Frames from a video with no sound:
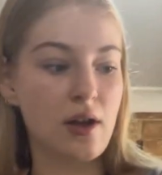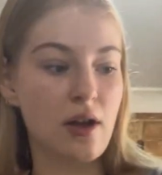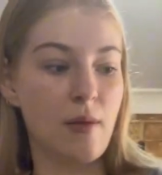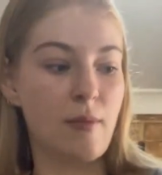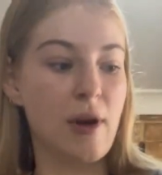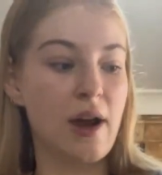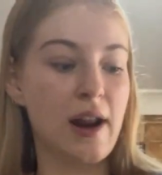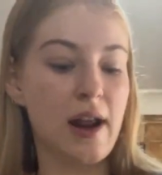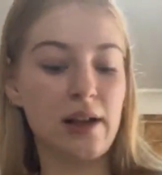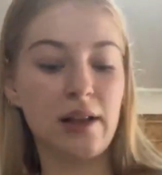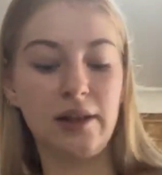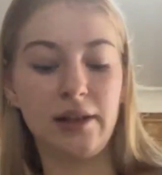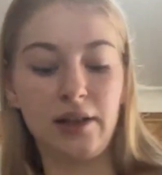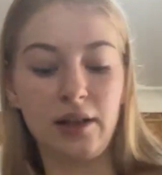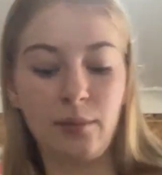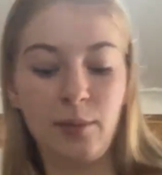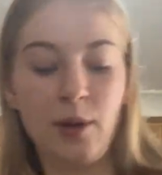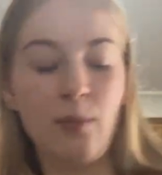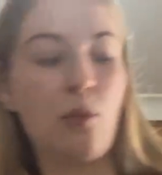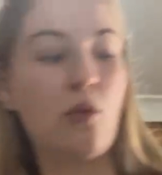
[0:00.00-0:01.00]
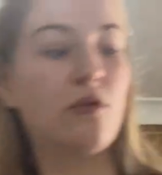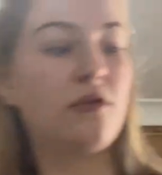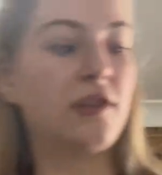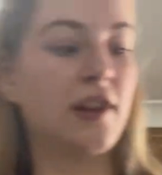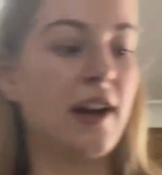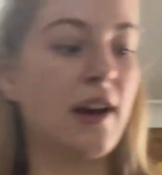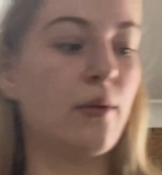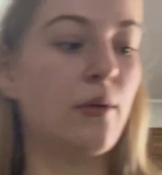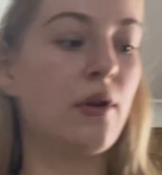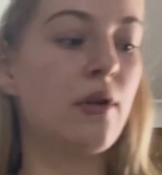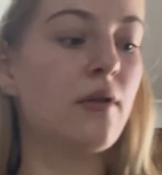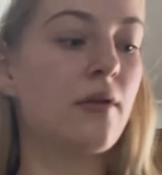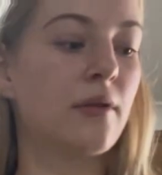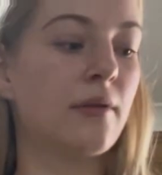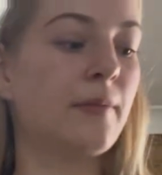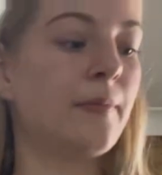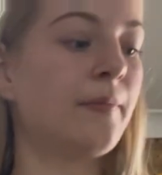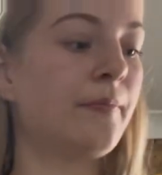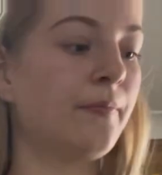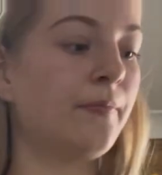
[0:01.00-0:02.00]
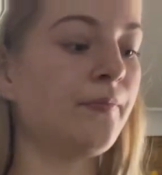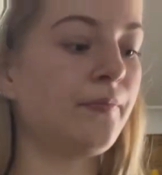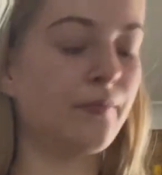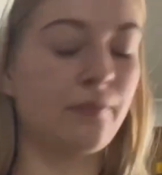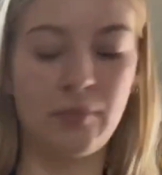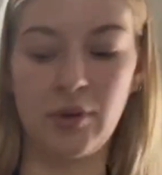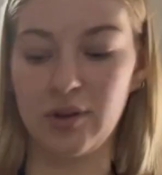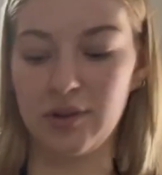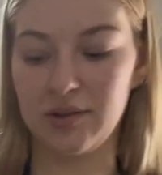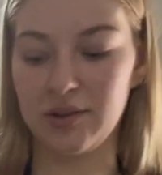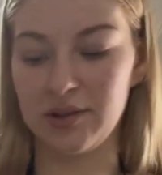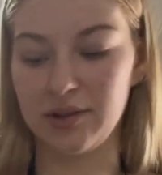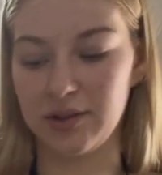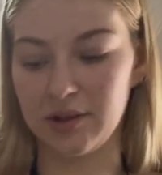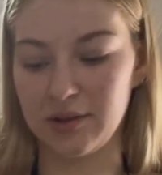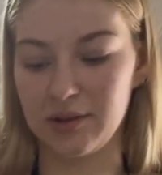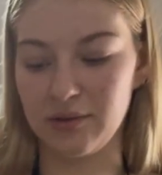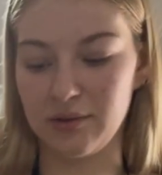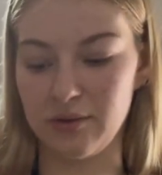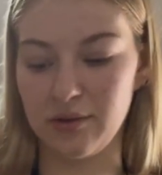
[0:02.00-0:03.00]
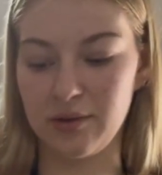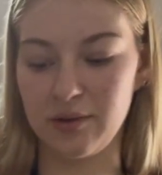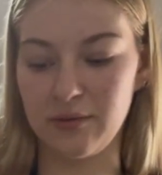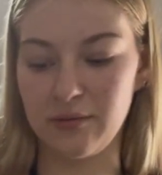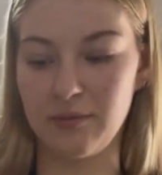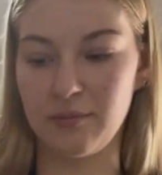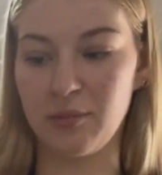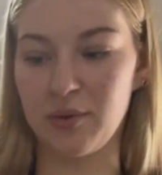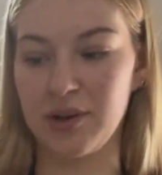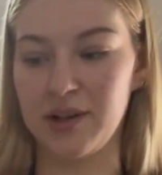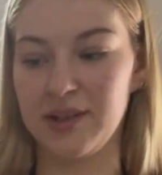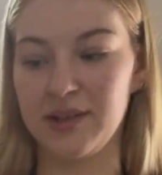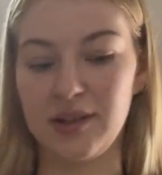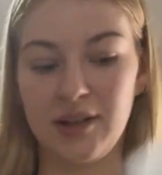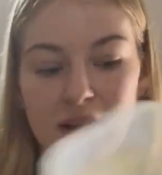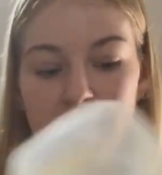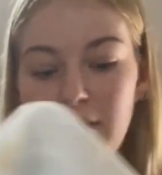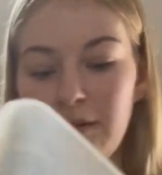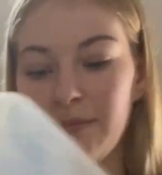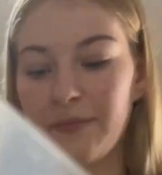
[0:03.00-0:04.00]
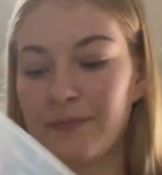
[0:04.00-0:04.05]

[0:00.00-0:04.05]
I might add a little bit more flour because it does look pretty sticky.